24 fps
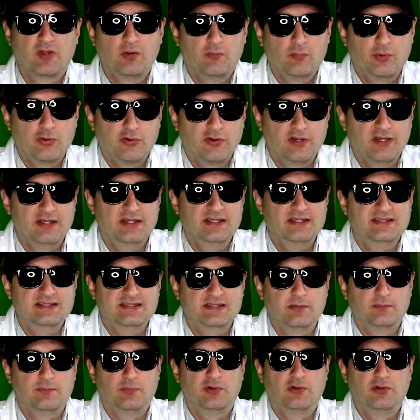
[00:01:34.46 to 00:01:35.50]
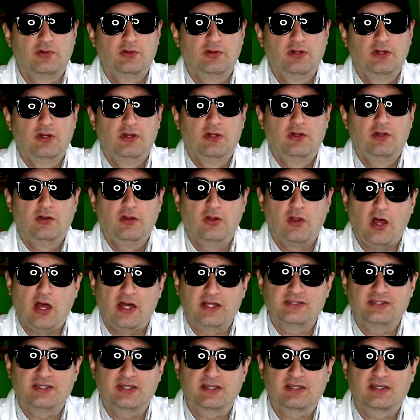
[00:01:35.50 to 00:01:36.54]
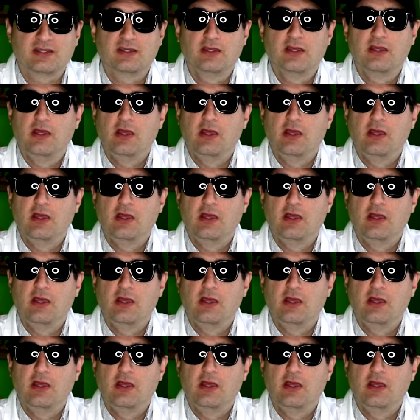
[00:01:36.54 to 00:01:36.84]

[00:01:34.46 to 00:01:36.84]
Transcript: Pretty simple logic.